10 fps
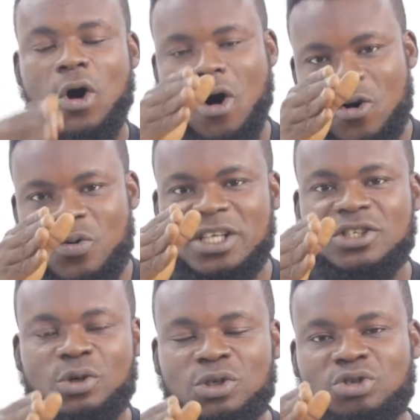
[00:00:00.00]

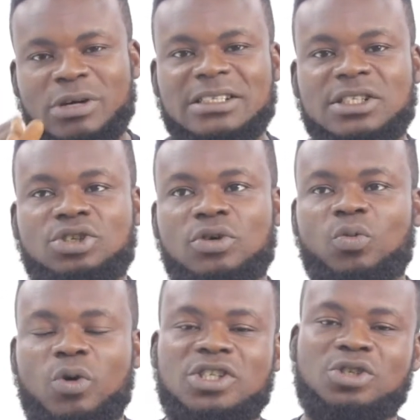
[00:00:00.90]
always use
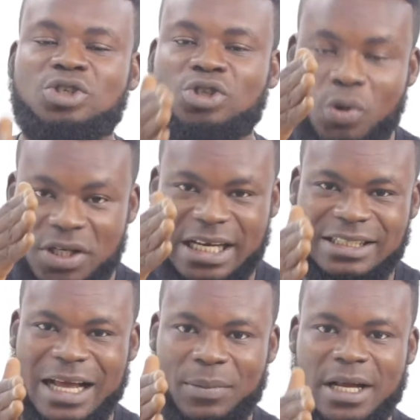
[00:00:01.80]
transition words to show the
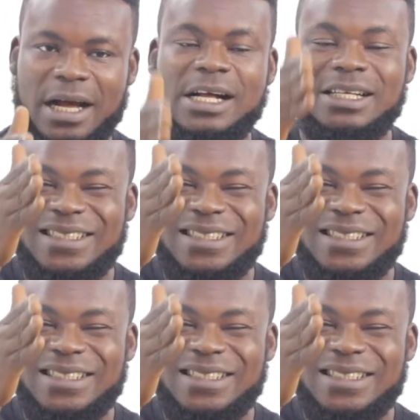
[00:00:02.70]
examiner,